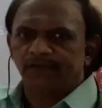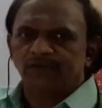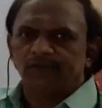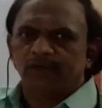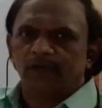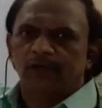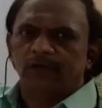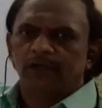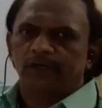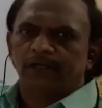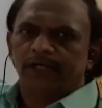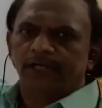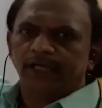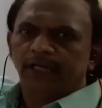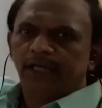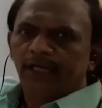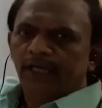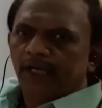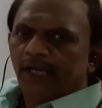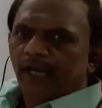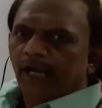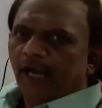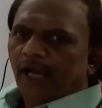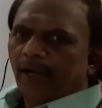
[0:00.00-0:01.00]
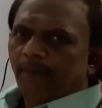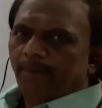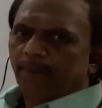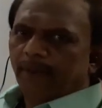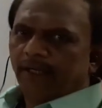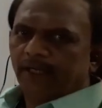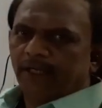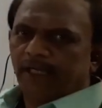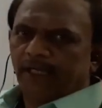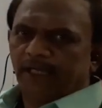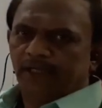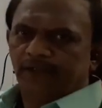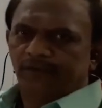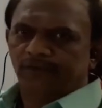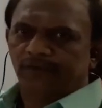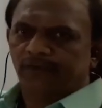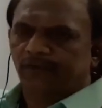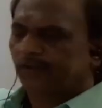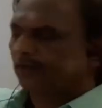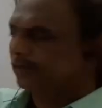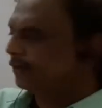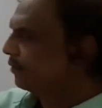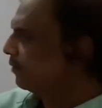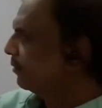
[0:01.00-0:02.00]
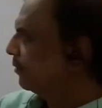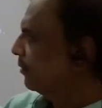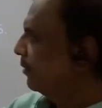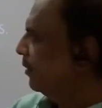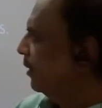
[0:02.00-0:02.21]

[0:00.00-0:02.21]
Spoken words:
called the upper class,